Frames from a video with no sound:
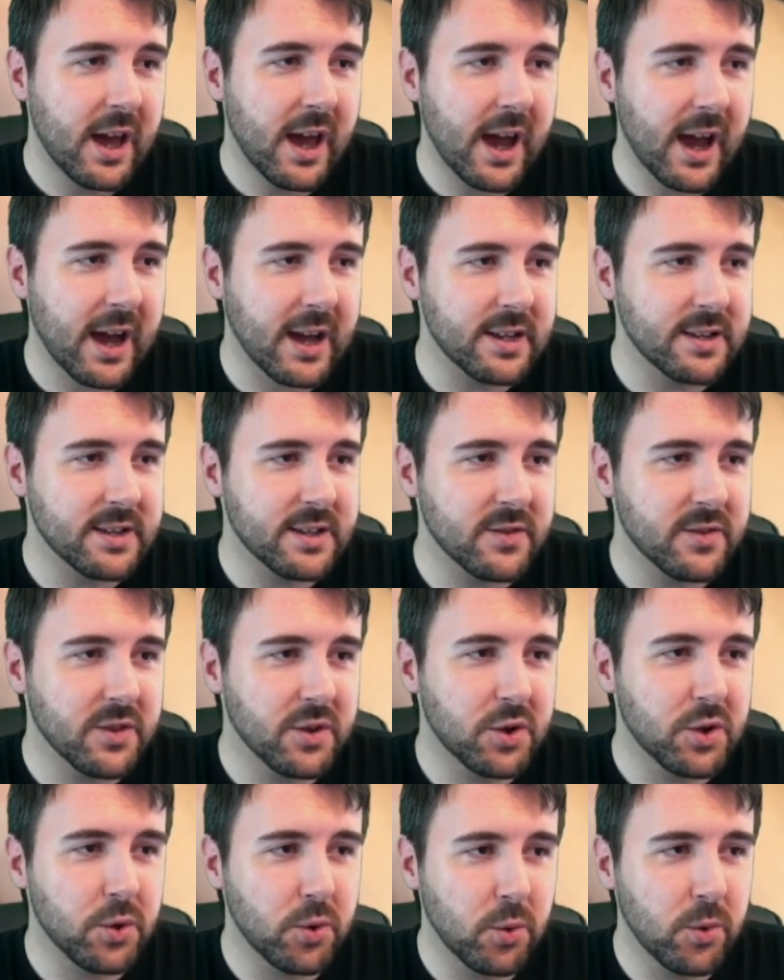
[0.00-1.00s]
And the
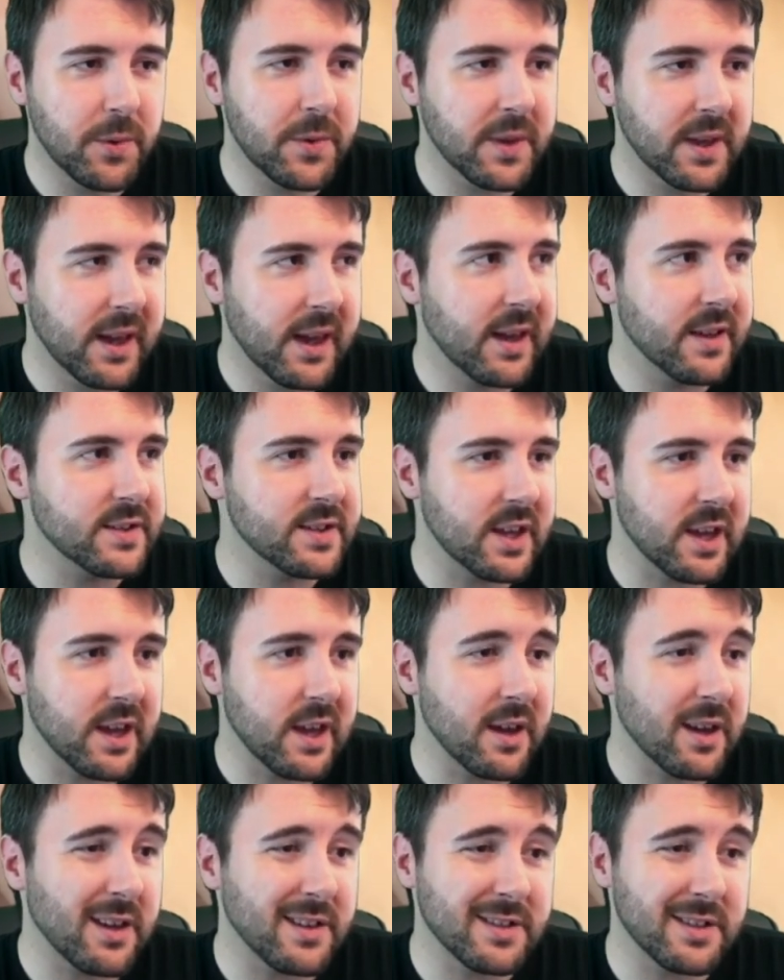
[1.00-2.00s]
cool thing is
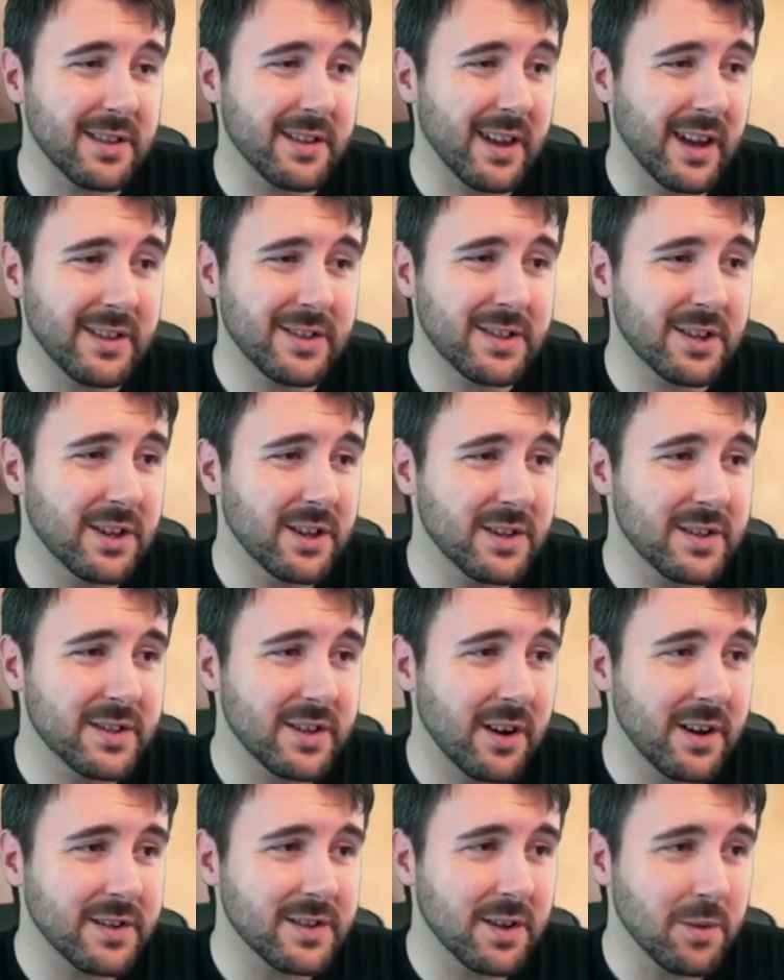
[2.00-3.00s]
here is that that's going to
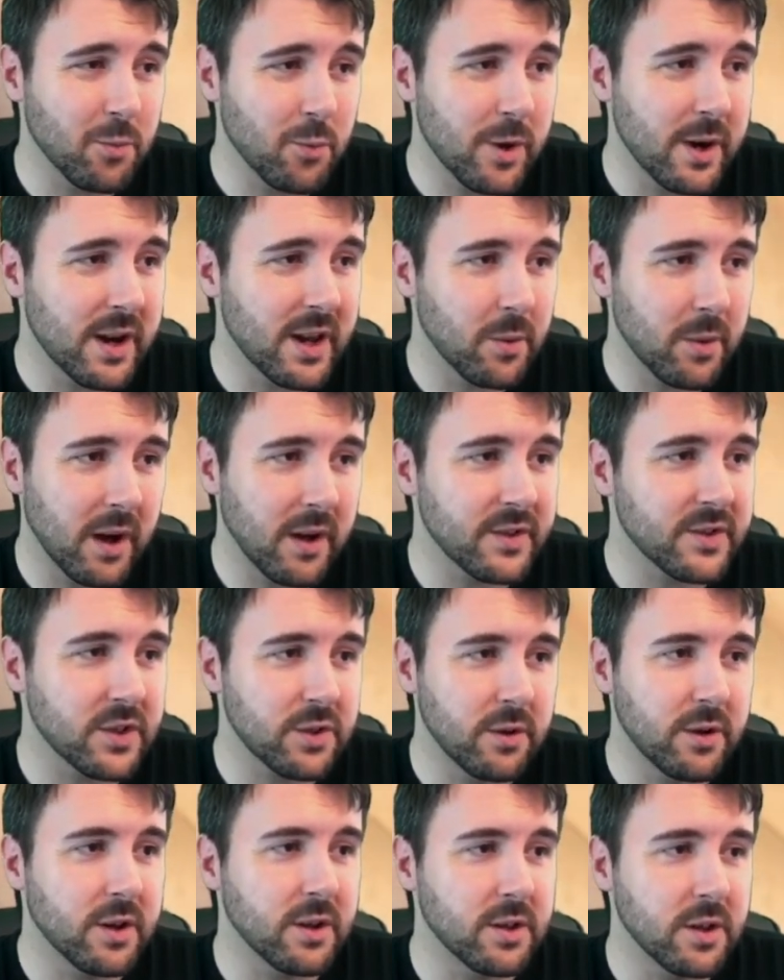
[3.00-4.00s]
size up really well, so
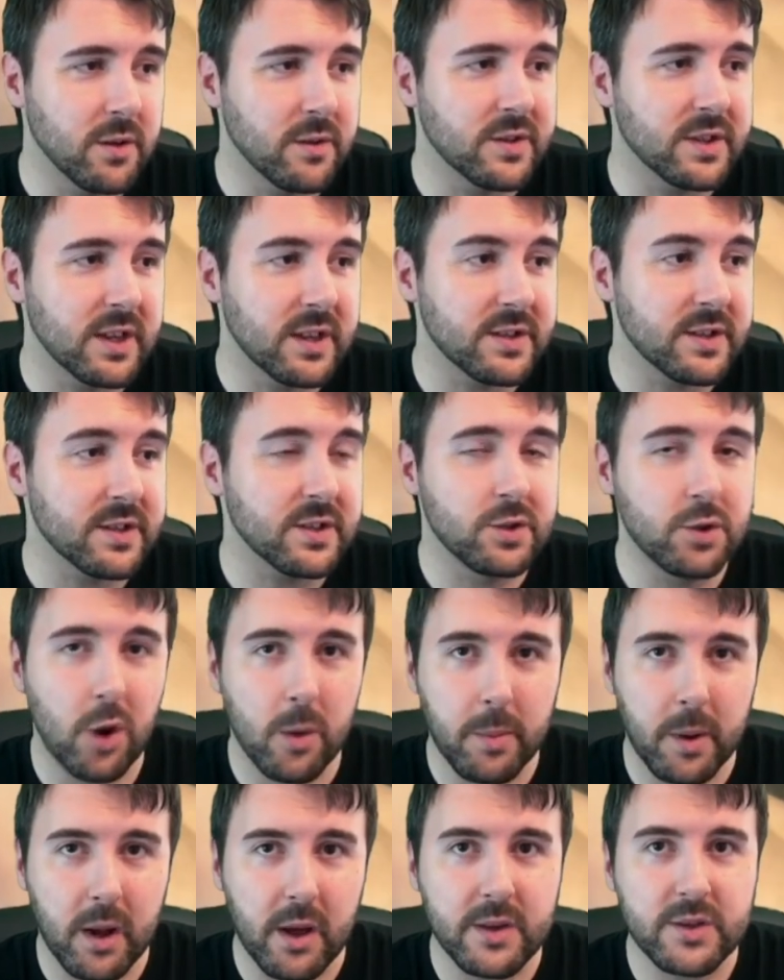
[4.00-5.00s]
you can use this as
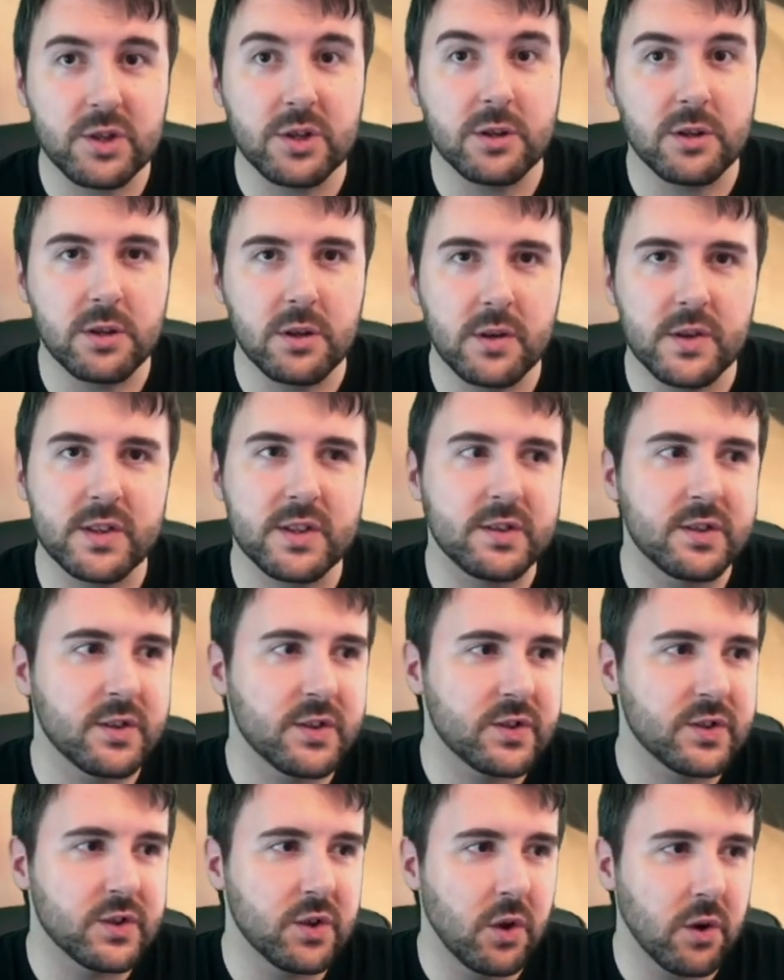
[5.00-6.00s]
noblars, you can use these
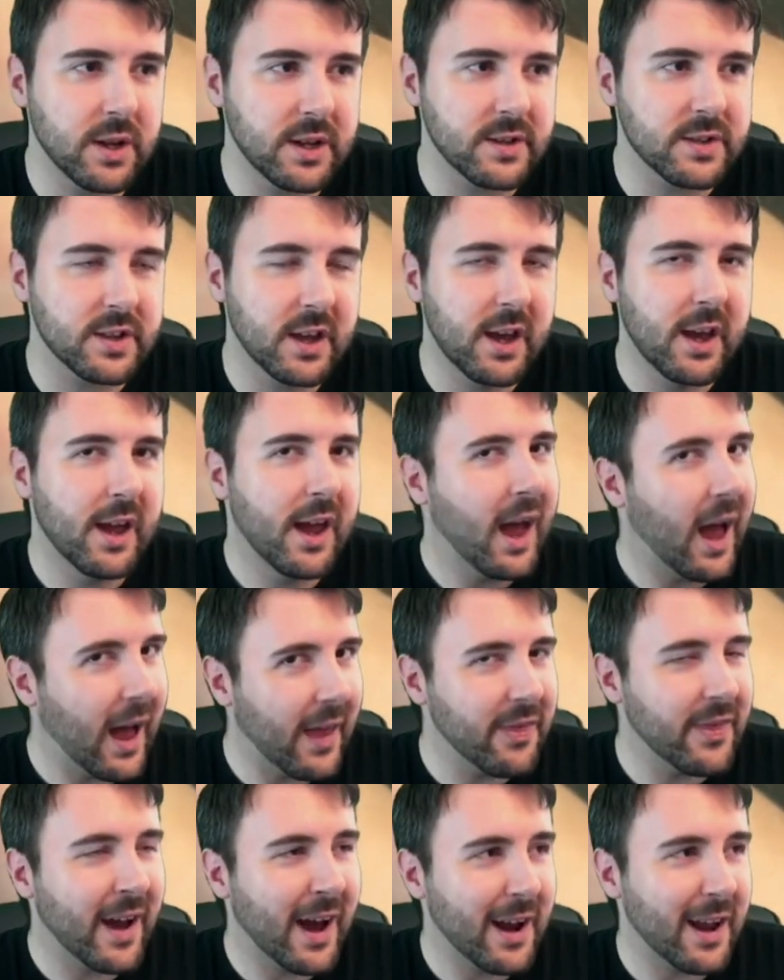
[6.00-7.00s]
as snotlings,
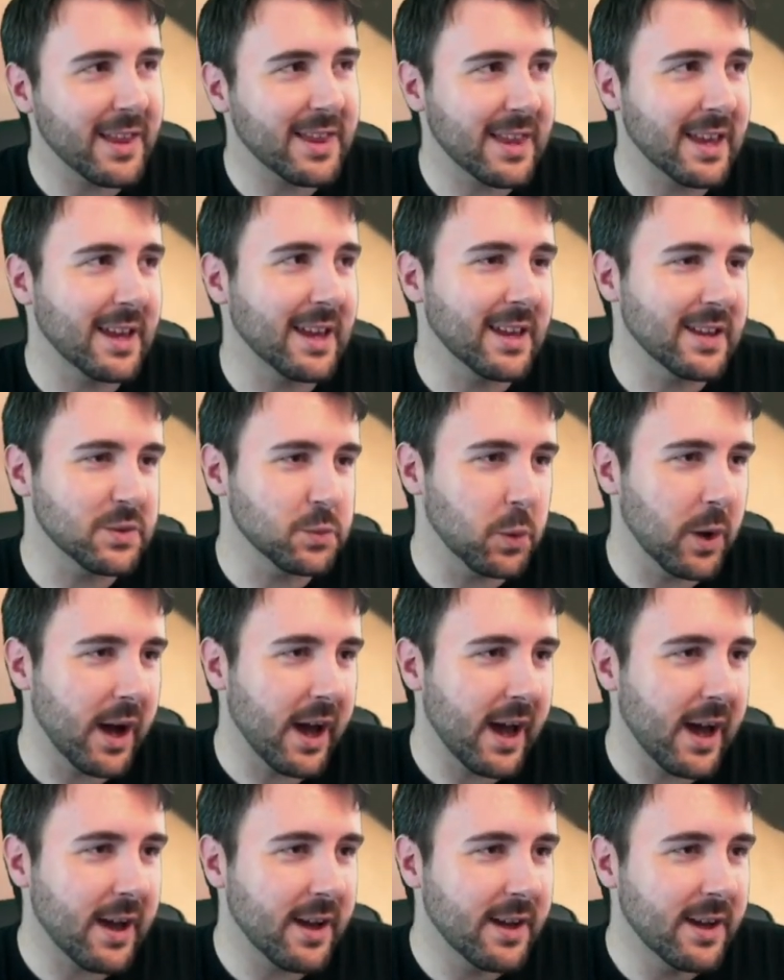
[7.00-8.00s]
and that I think is
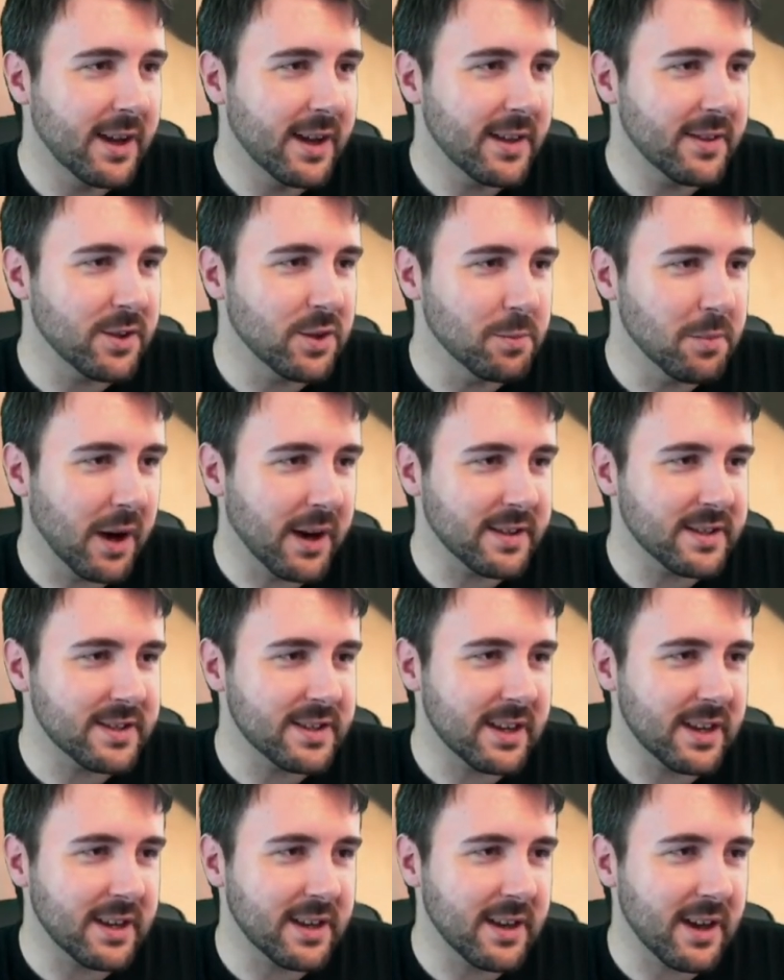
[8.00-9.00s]
where you might
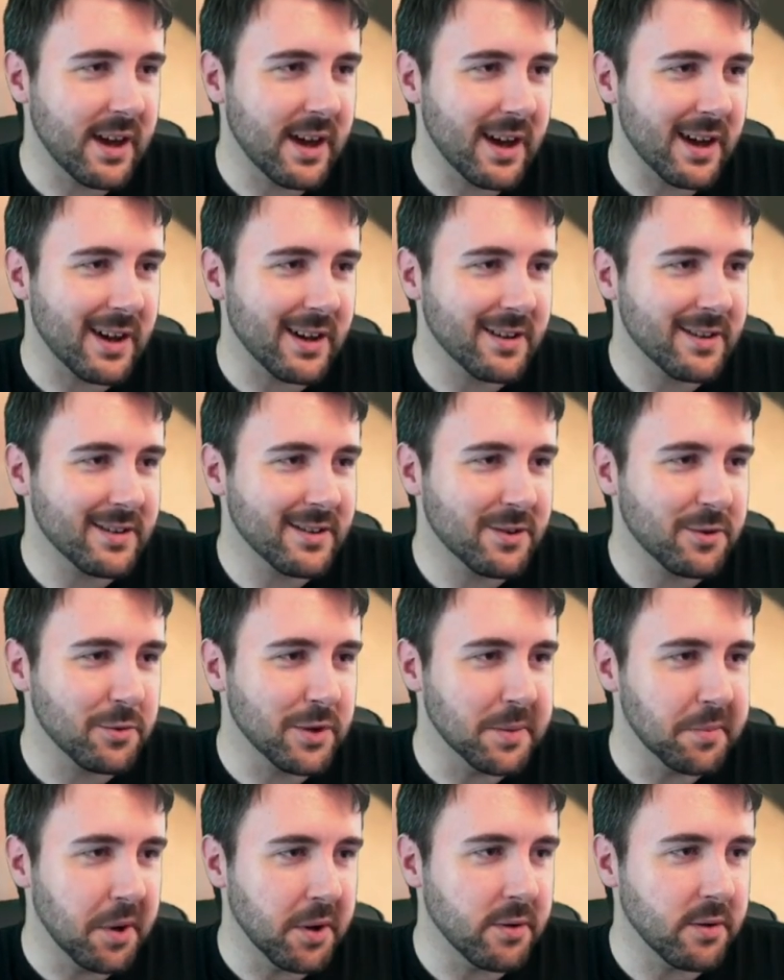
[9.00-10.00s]
see
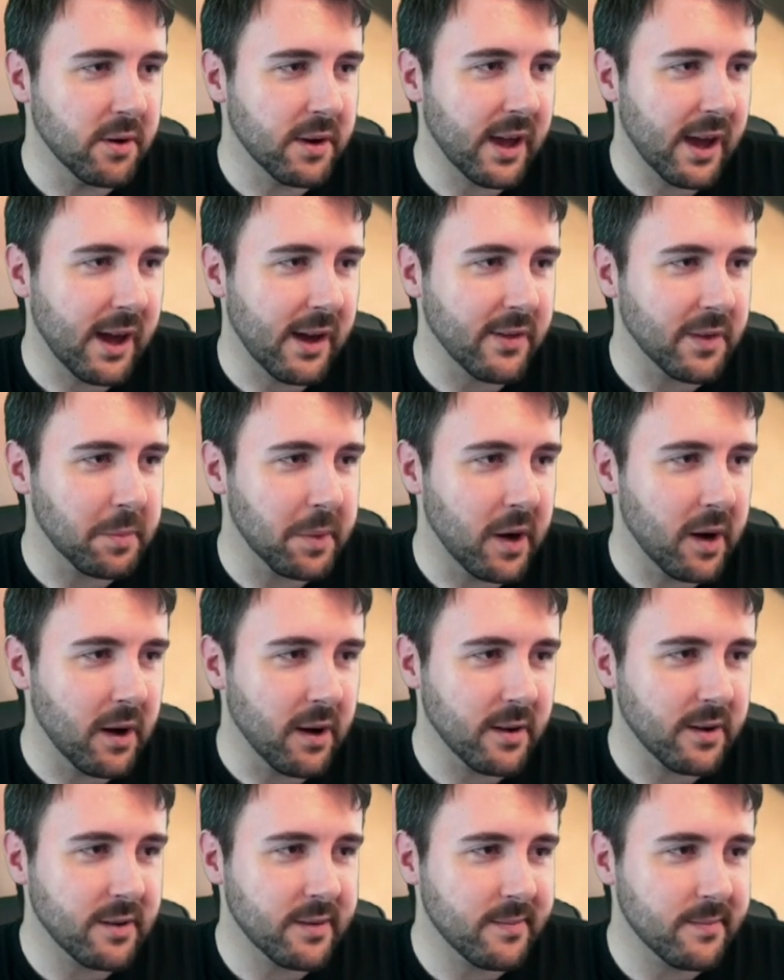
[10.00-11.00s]
Greebo knock it out of the
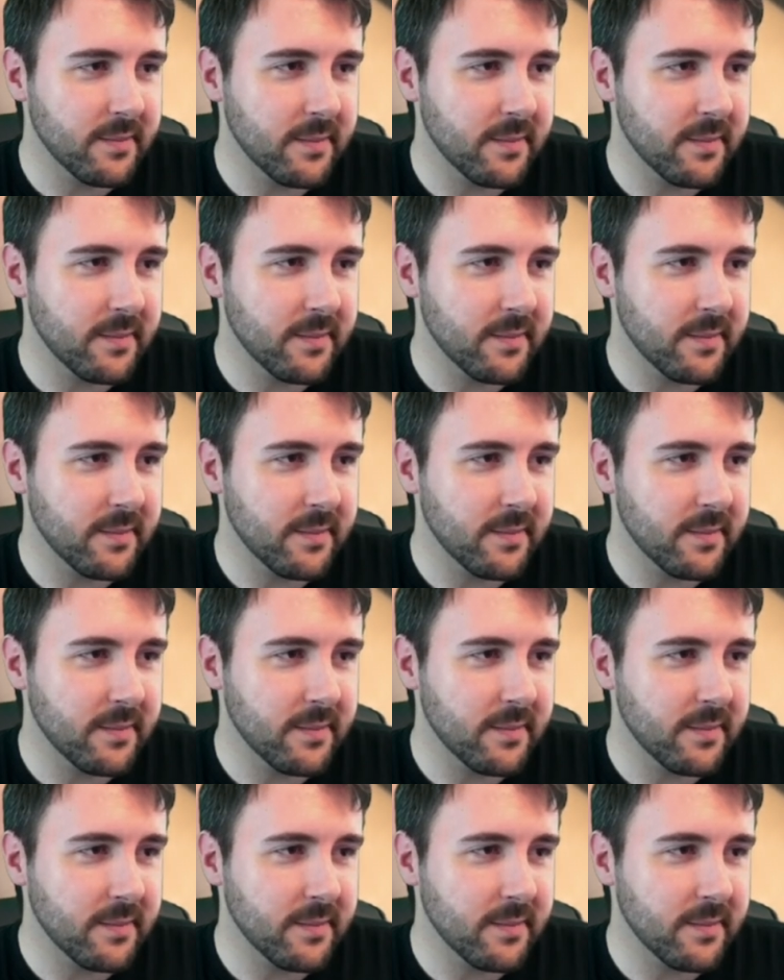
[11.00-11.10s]
park.